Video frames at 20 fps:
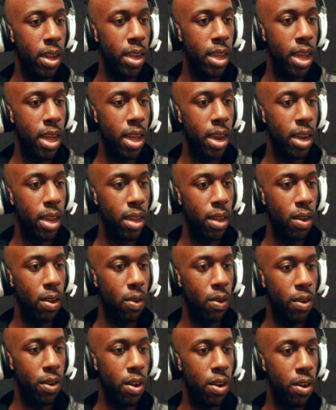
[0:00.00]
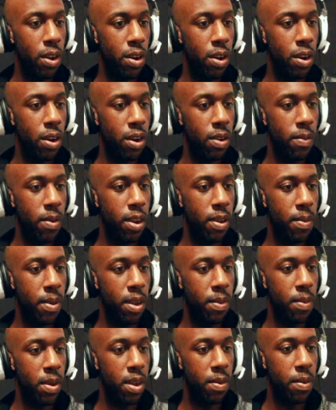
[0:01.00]
get. Oh, no, no, no. Come on, come on,
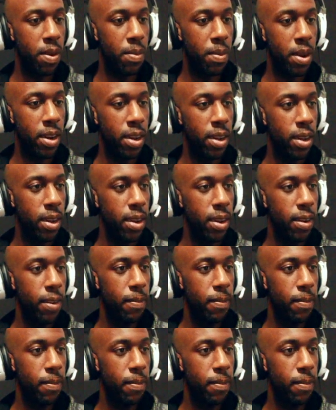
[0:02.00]
come on, come on.